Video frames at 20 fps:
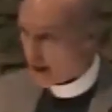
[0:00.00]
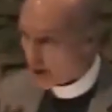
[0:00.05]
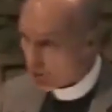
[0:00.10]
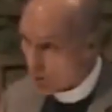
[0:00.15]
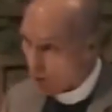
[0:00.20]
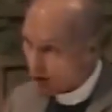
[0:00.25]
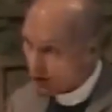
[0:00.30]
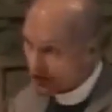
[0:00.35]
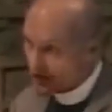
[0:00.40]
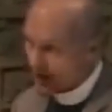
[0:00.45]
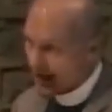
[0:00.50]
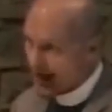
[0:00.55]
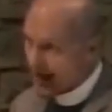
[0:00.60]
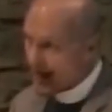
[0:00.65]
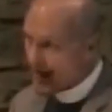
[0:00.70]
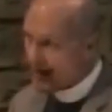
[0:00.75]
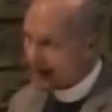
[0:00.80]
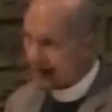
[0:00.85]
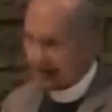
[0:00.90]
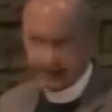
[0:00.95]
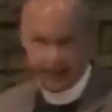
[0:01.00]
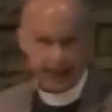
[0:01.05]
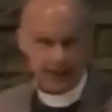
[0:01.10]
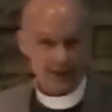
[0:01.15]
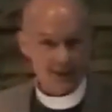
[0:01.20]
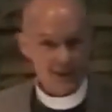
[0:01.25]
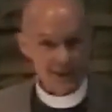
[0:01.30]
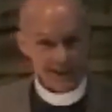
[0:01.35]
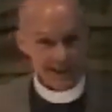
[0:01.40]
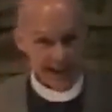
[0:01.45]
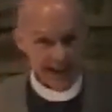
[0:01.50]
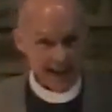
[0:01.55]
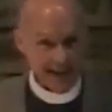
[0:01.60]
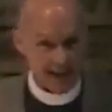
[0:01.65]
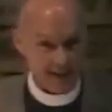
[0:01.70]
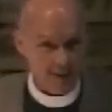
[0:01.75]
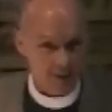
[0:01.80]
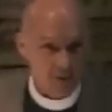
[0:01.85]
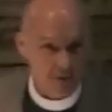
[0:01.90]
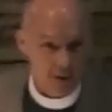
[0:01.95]
he wants to add a little
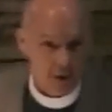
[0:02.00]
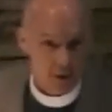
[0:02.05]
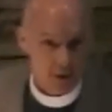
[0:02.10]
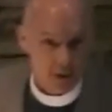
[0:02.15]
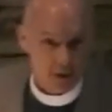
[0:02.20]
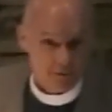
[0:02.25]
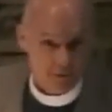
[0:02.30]
zing to this